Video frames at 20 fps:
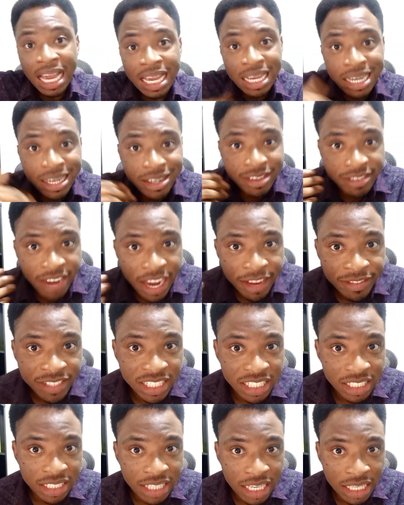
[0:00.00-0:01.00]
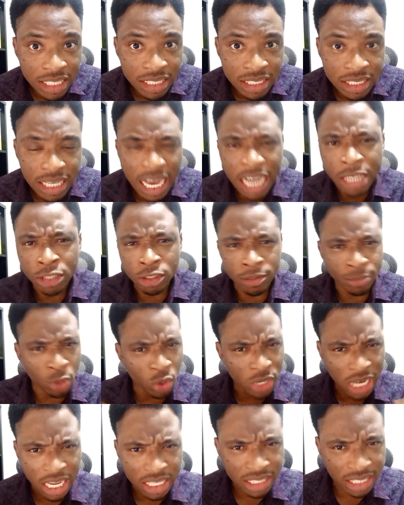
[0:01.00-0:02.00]
Like Graves' disease and
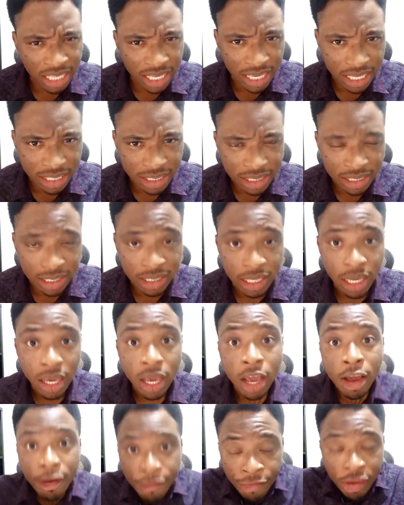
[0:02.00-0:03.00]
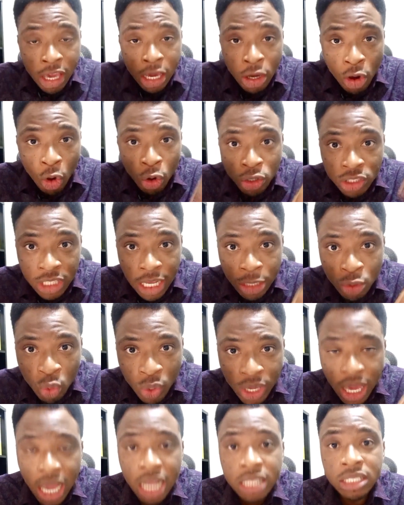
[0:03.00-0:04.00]
some other sicknesses, fee cause
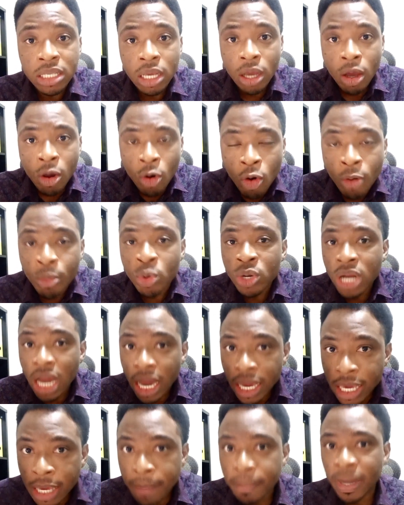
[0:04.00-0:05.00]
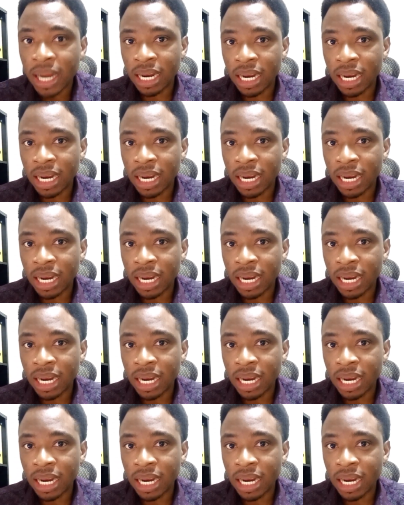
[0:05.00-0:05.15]
them to get hormonal